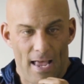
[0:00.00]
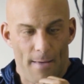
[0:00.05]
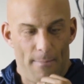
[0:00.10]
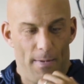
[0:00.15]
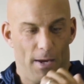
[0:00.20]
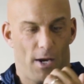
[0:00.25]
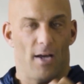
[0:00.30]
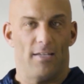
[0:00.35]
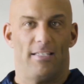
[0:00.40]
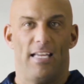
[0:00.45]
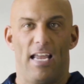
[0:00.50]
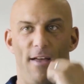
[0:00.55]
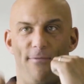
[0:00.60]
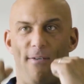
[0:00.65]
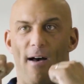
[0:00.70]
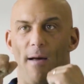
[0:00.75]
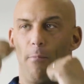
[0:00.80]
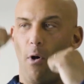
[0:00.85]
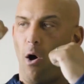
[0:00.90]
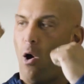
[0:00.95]
Because
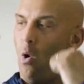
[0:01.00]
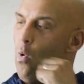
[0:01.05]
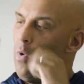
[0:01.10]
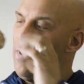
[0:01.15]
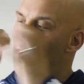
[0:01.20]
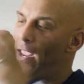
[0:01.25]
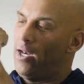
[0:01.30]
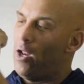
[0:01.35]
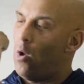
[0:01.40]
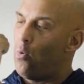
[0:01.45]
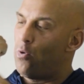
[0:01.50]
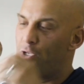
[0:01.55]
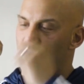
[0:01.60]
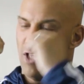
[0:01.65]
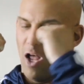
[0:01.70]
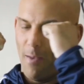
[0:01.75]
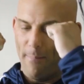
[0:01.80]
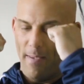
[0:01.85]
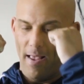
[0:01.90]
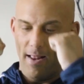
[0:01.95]
if I'm holding those
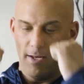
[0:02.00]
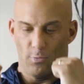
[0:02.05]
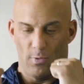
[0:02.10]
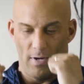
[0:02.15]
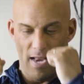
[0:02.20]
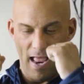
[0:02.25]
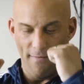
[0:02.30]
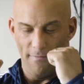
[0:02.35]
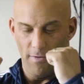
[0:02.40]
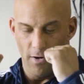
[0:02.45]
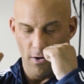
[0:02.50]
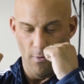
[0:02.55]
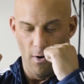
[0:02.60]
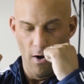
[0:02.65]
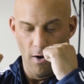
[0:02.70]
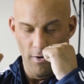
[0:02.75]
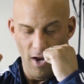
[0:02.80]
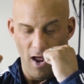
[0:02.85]
dumbbells with heavier